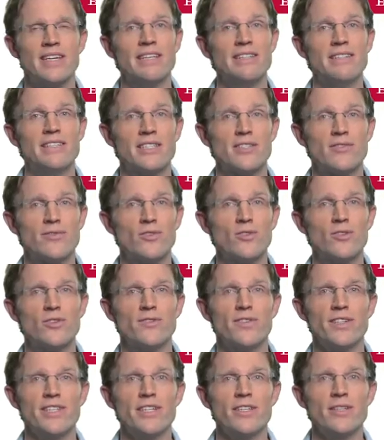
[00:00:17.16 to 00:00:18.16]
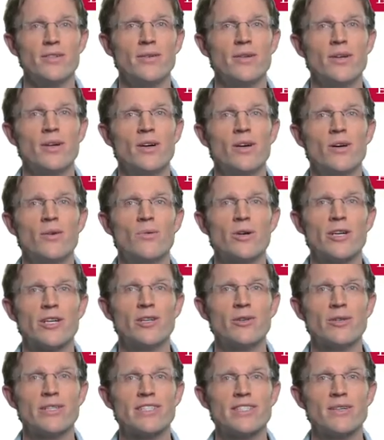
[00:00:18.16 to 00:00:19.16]
In this fourth video, we're going
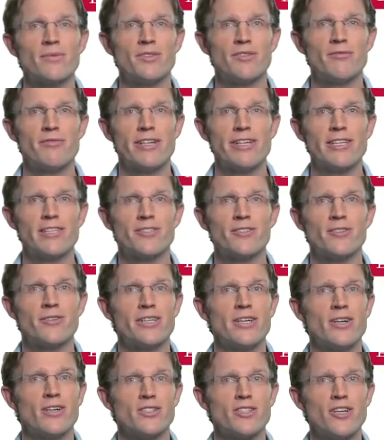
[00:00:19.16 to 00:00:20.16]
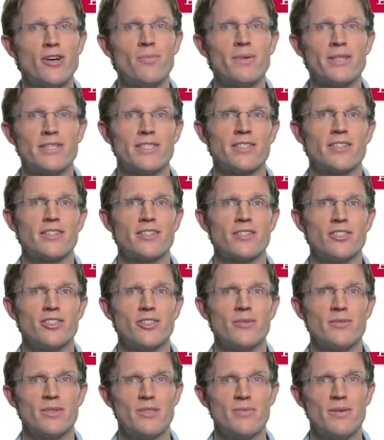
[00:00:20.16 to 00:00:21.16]
to look at some of the regulatory hot topics in the
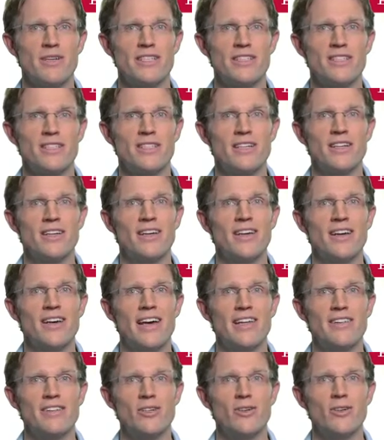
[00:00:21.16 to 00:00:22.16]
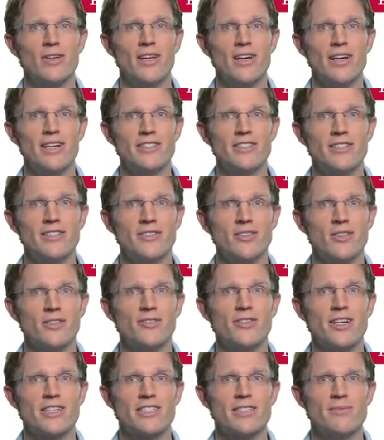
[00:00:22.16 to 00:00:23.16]
consumer space and the online
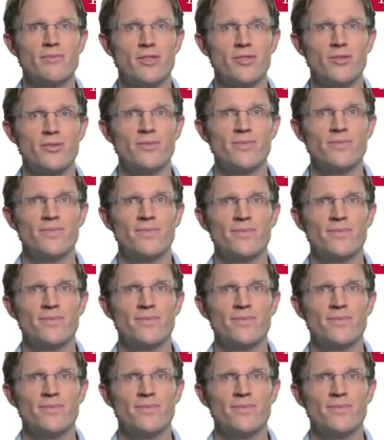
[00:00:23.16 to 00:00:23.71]
contracting model.